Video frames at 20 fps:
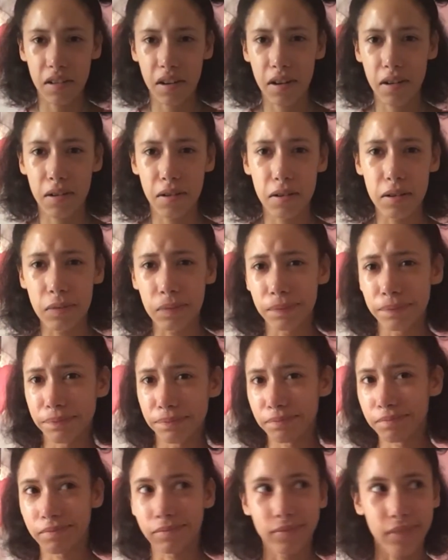know,
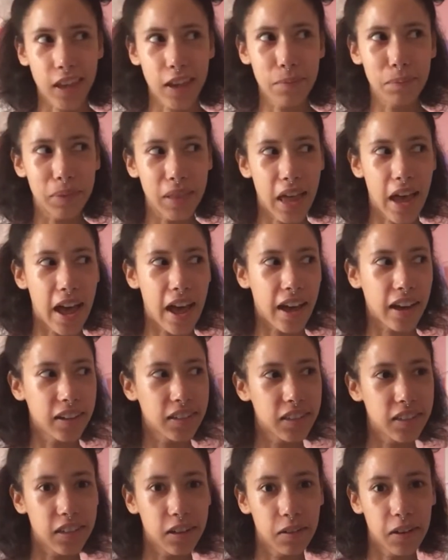am black,
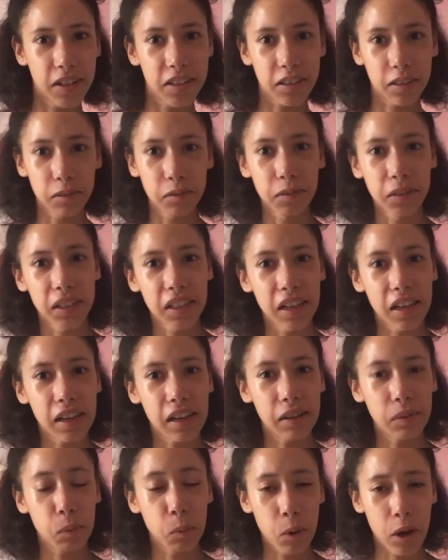so I don't
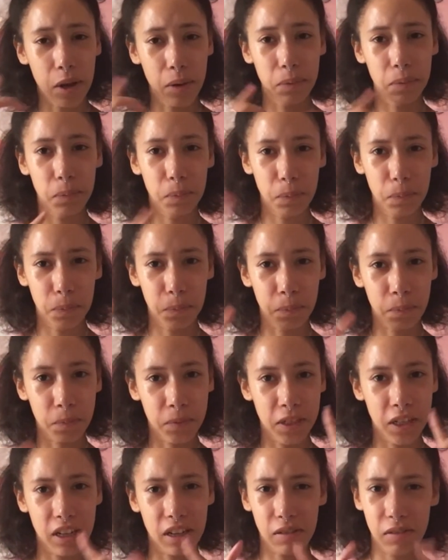really want
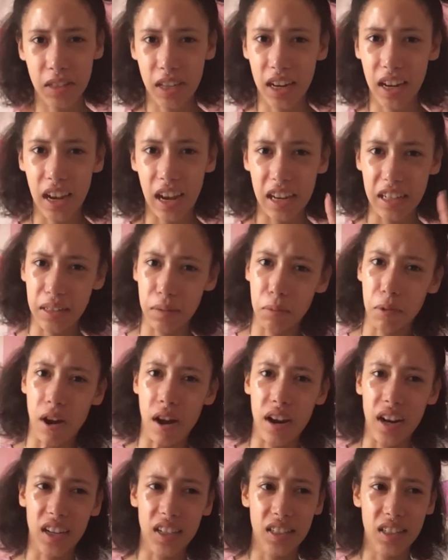to use any Asian
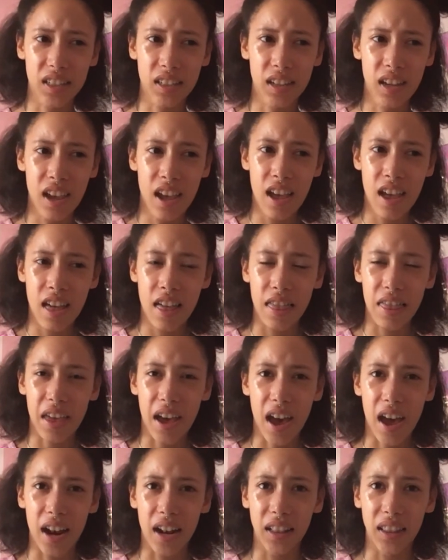products
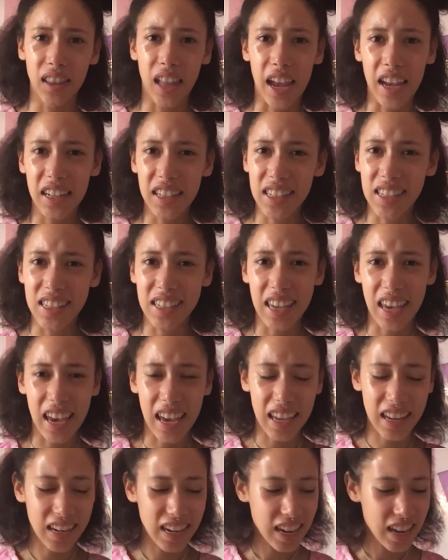that lighten
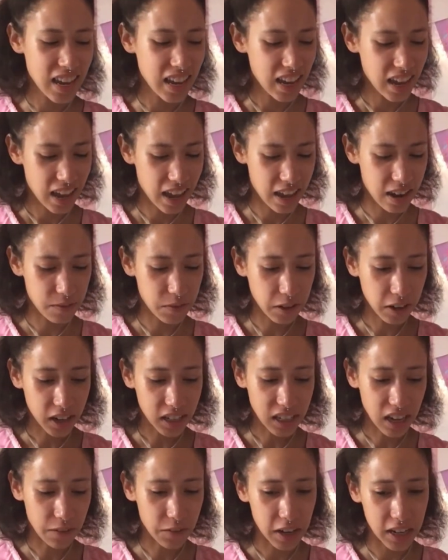skin. And if you
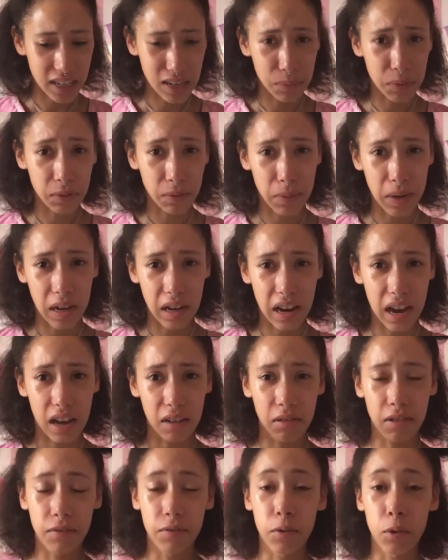guys have any tips for me on how
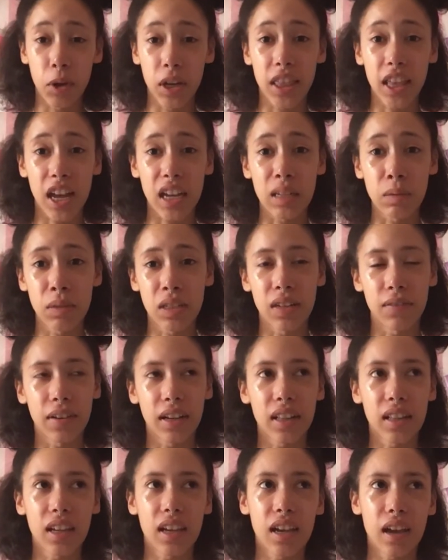to avoid that
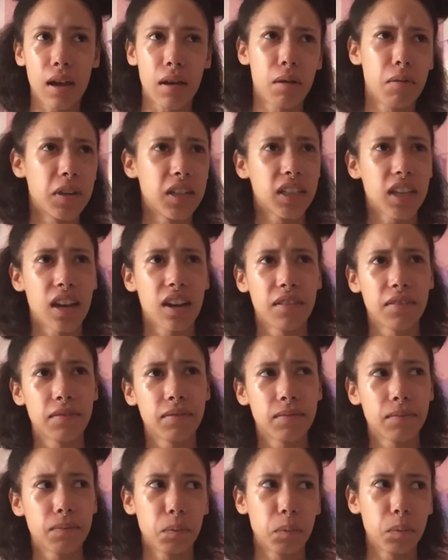specifically, I always kind of
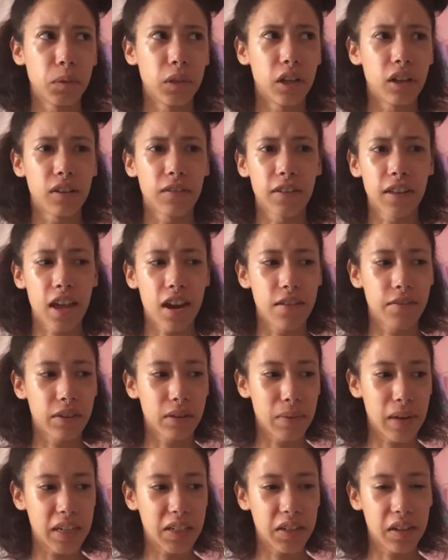look for that
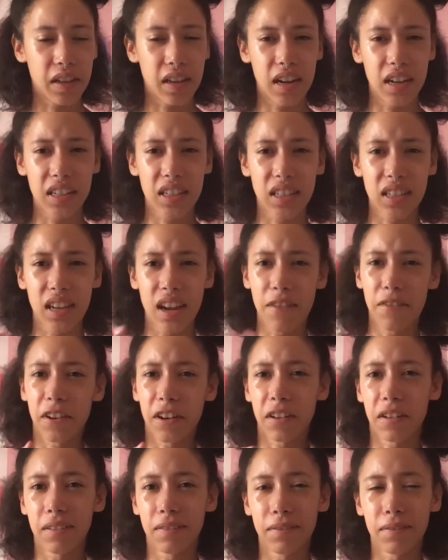information, and it's
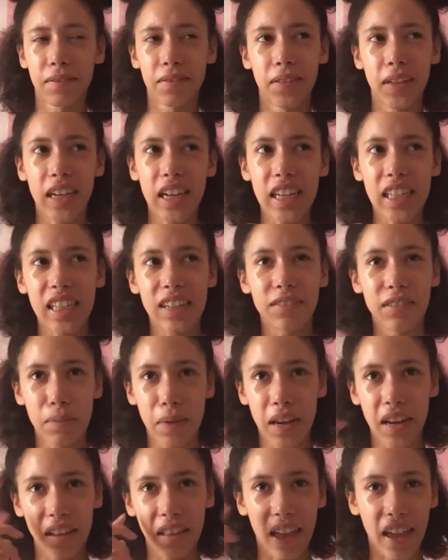never easy for
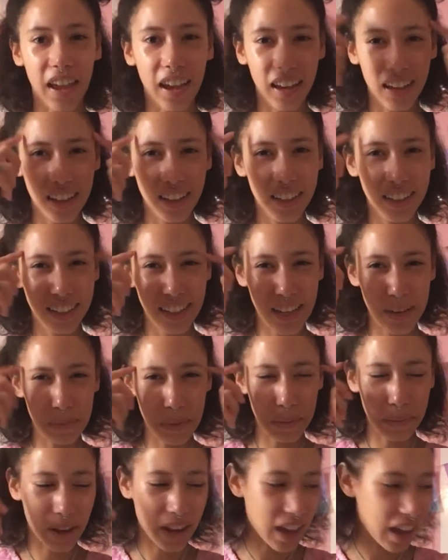me to like
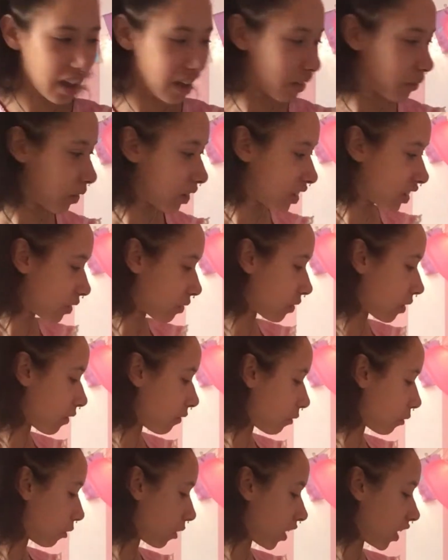keep in my head what to
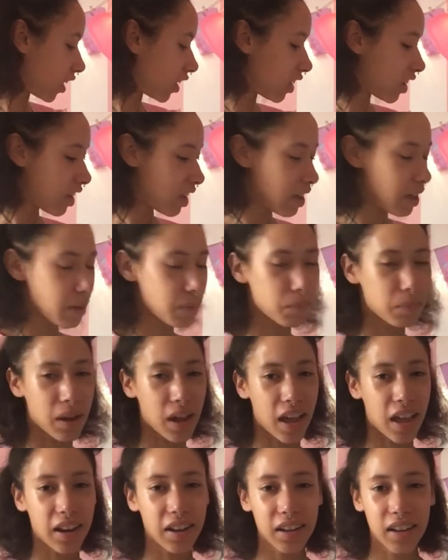avoid.
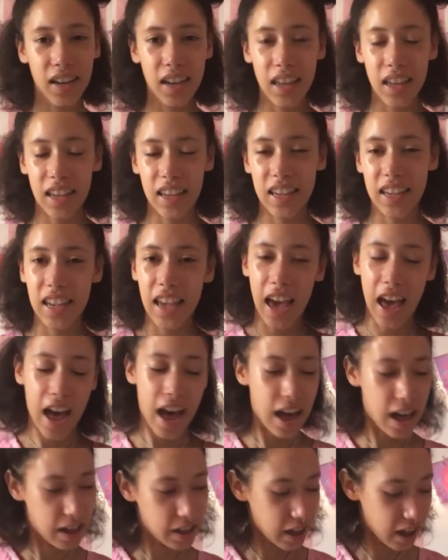But
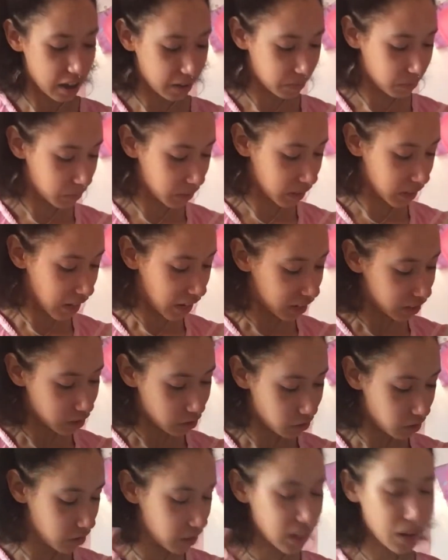yeah, I like
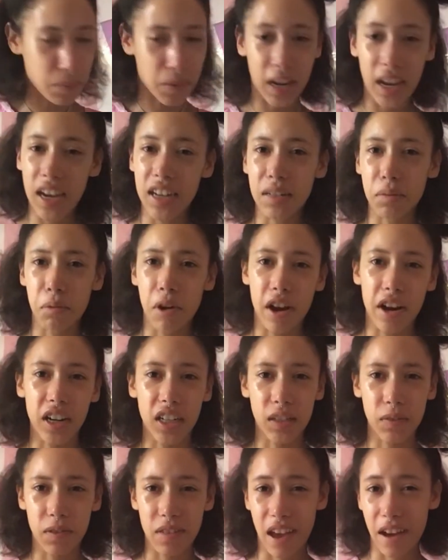don't use that many Asian
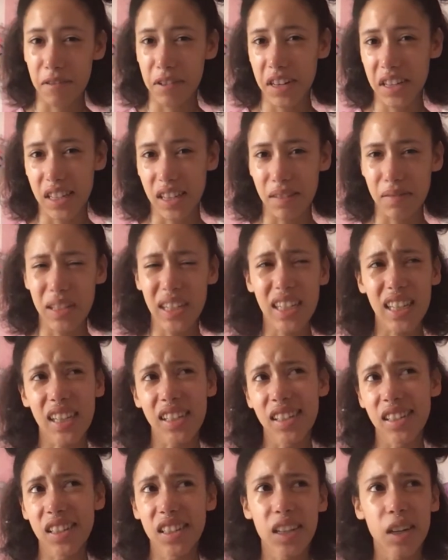products for that reason, because
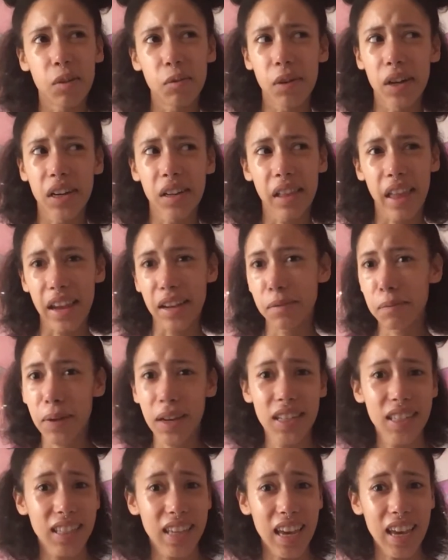I don't want to lighten
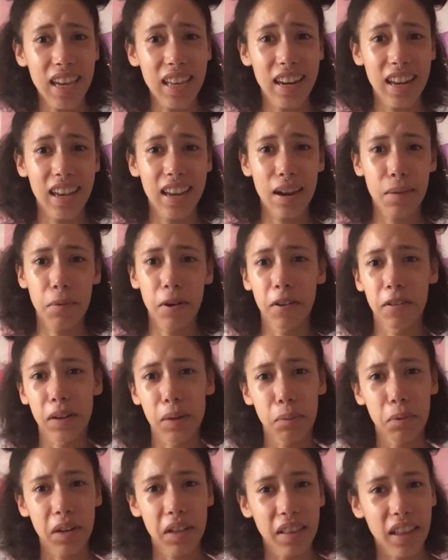my skin, and I'm
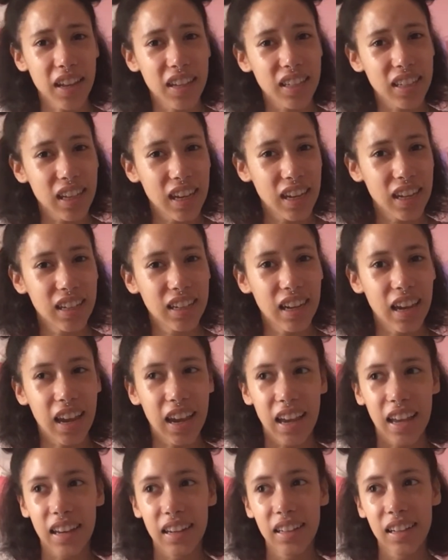already pretty light skin,
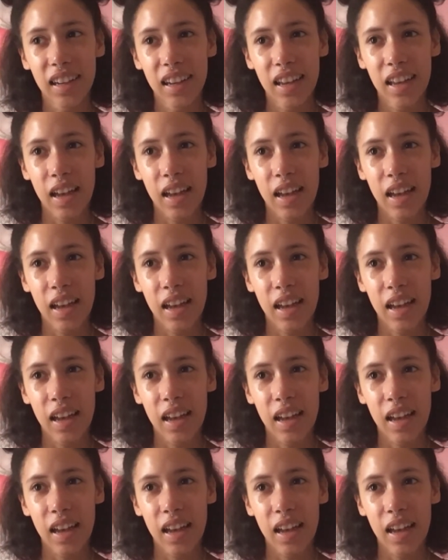and